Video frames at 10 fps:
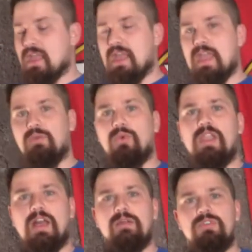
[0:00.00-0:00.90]
And what
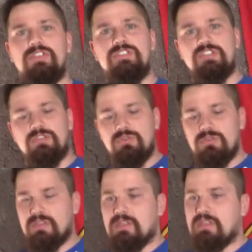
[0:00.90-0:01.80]
I want to do
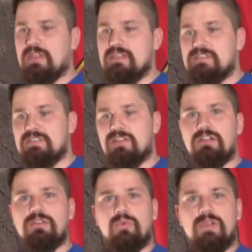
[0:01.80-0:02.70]
is
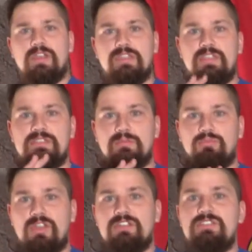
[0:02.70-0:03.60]
start with some
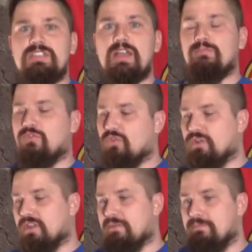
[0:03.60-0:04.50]
runners-up for you.